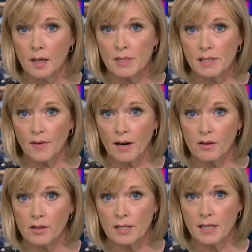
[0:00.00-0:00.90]
Mr.
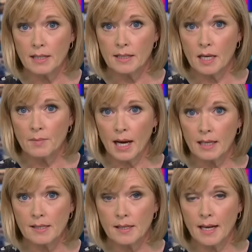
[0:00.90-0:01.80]
Farage said Dame
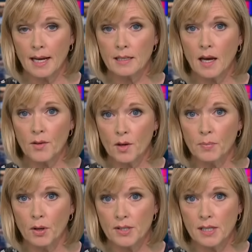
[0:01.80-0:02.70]
Alison and other
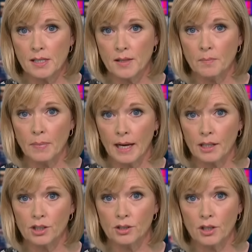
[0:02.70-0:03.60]
bosses at the
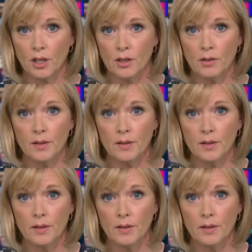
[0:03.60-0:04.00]
bank should go,